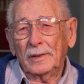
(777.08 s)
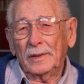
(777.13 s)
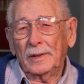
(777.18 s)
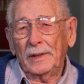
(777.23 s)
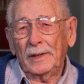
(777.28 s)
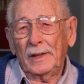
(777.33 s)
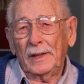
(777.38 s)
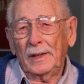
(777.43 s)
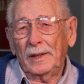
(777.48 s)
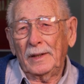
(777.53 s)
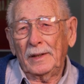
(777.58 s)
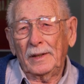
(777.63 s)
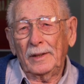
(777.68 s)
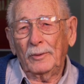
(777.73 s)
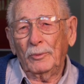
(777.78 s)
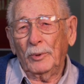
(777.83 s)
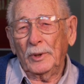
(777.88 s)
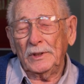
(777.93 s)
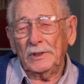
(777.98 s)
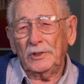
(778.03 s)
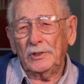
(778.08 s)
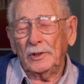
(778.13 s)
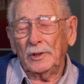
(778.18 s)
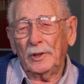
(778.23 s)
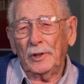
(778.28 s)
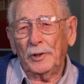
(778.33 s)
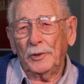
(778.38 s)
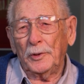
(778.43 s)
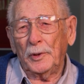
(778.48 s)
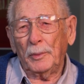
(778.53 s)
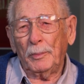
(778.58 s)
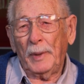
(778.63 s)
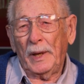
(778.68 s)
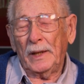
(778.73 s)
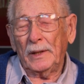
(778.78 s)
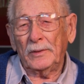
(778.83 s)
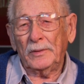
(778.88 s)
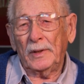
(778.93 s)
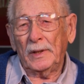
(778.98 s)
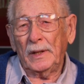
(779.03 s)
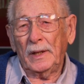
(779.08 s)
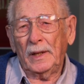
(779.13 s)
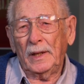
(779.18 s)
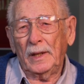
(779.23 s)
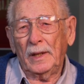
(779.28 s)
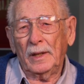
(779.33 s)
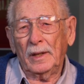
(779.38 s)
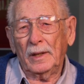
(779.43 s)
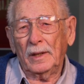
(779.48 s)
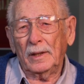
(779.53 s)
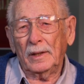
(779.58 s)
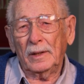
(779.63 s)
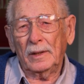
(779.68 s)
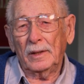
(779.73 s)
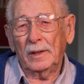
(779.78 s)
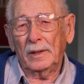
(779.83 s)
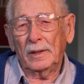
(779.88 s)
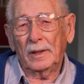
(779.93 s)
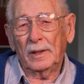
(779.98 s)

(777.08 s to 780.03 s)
The once you learn about the uh,